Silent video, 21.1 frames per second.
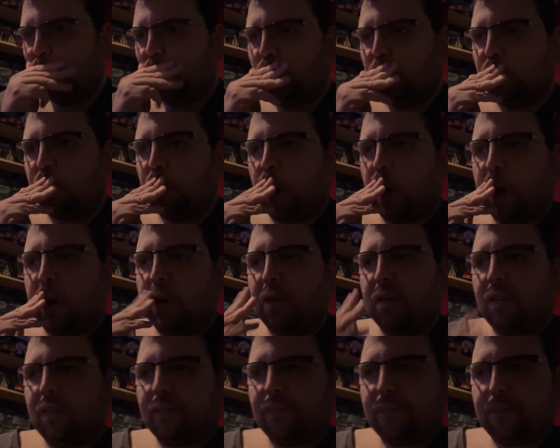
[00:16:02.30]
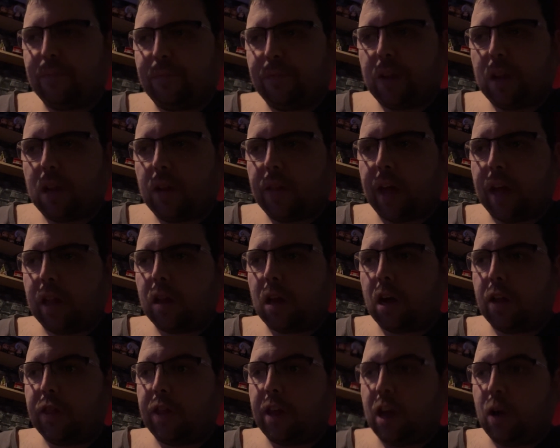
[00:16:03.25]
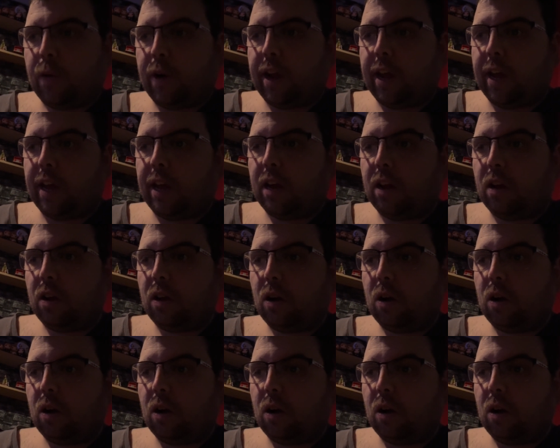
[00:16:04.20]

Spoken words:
Wow. So that's our theory